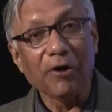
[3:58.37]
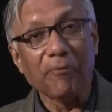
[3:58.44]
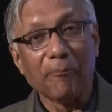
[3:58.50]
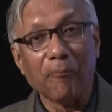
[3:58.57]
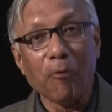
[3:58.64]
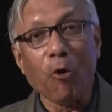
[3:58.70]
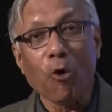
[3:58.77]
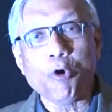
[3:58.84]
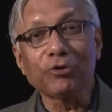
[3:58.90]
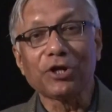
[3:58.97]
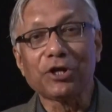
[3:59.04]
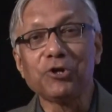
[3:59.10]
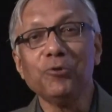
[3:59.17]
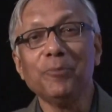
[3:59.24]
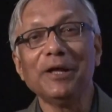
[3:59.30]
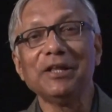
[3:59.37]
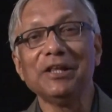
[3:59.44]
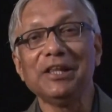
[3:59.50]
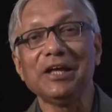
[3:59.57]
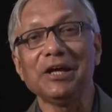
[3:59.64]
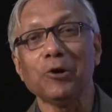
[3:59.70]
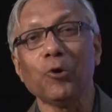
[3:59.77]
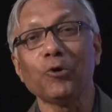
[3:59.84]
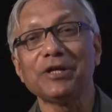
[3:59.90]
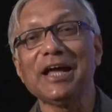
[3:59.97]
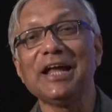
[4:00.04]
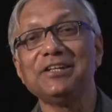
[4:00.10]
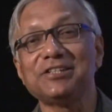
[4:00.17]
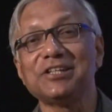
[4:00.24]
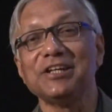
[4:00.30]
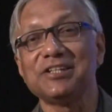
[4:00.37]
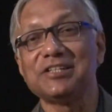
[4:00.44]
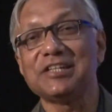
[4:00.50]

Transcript: more humanly oriented